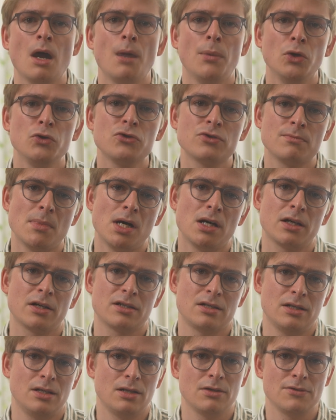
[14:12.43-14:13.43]

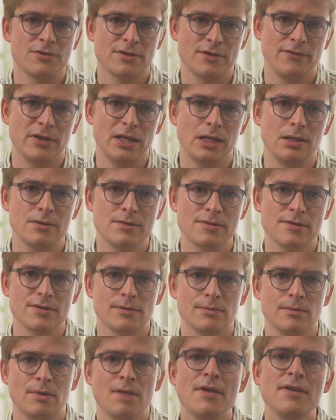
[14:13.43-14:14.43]
post-marketing
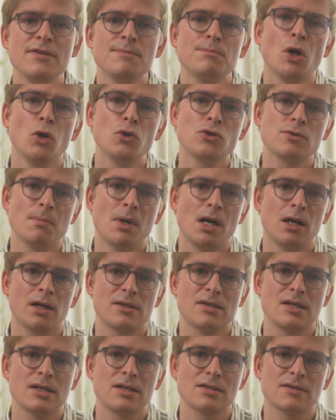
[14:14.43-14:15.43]
surveillance. This
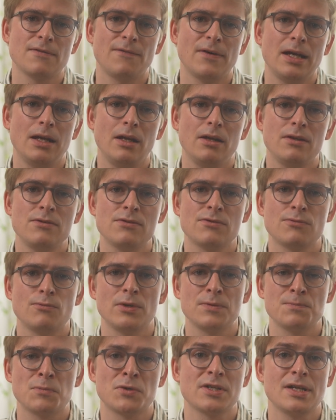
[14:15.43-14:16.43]
post-marketing surveillance
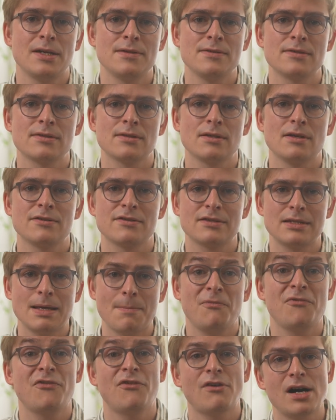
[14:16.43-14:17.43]
represents
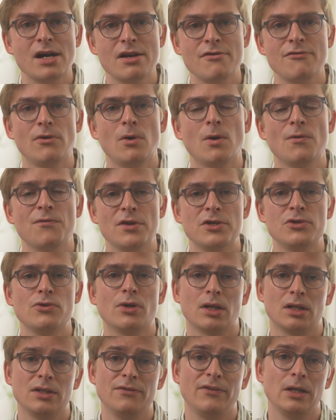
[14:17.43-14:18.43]
step 5 of the
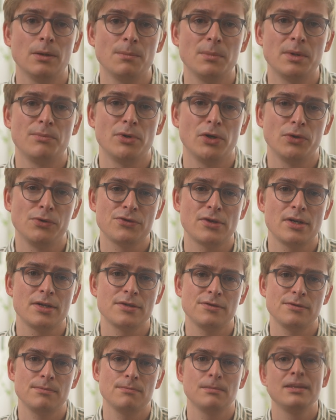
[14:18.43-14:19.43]
drug development
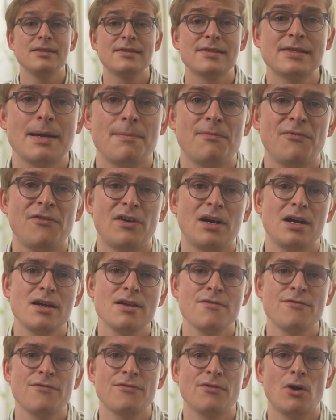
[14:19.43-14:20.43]
process. In step
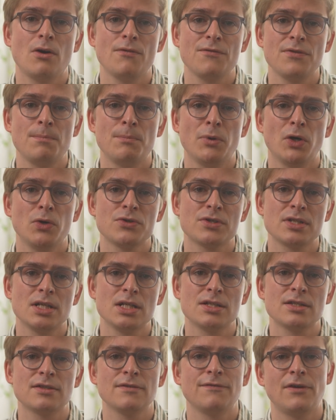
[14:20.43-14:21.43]
5 of the
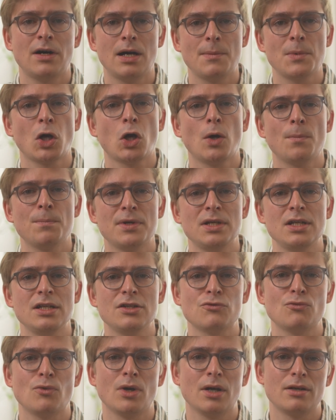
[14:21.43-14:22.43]
process, pharma
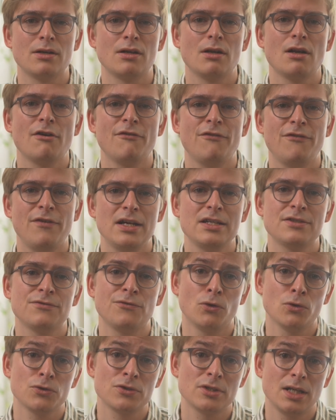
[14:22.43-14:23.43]
companies run phase
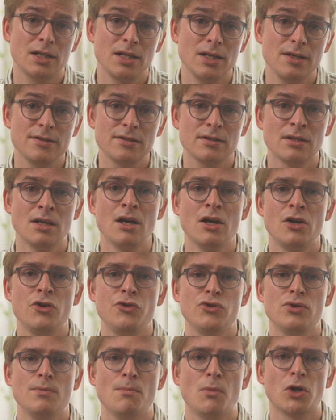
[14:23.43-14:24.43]
4 studies
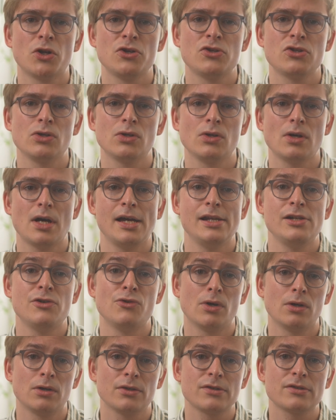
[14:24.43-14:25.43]
to monitor a
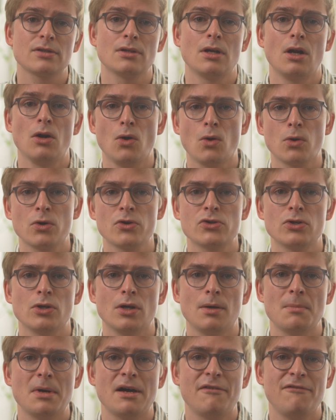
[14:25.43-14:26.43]
drug's
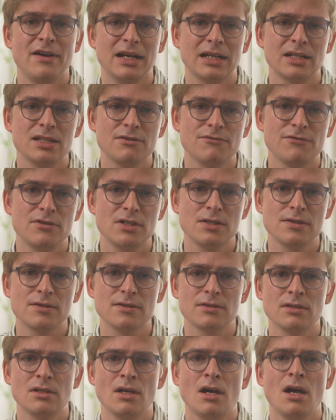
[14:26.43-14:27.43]
long-term
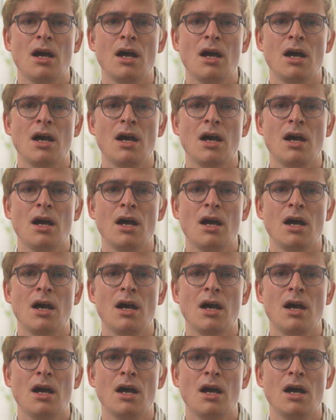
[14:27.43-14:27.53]
effectiveness,